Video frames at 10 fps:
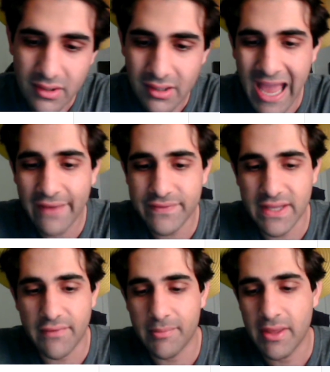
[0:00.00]
I have to
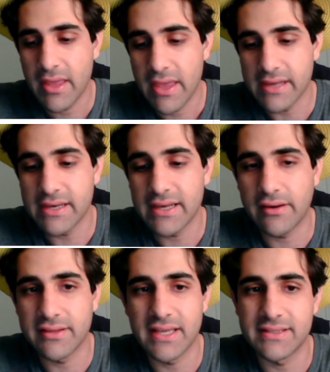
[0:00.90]
give him an 8 out
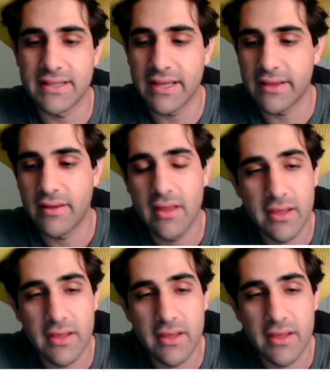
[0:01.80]
of 10 today.